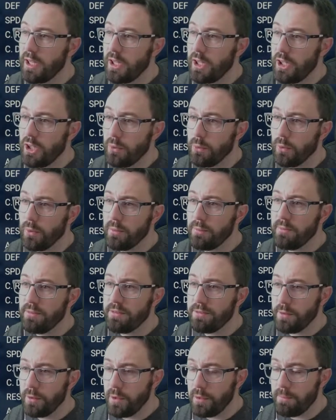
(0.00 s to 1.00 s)
You want him
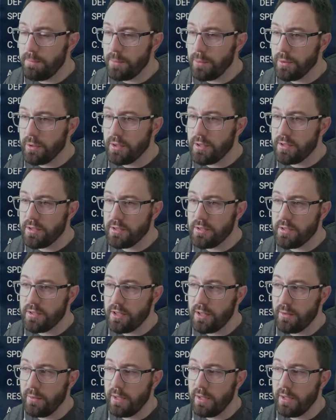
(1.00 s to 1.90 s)
fully booked, so